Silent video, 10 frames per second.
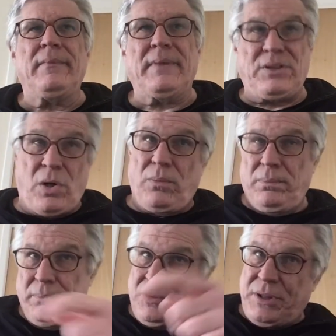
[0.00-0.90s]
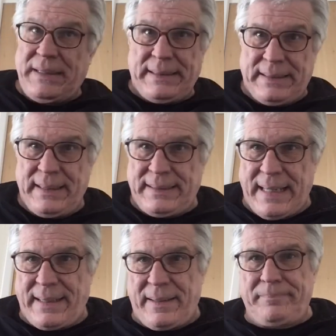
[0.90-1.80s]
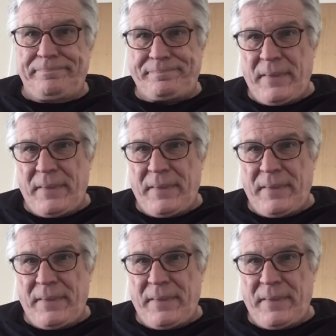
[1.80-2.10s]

So Jesus said to them,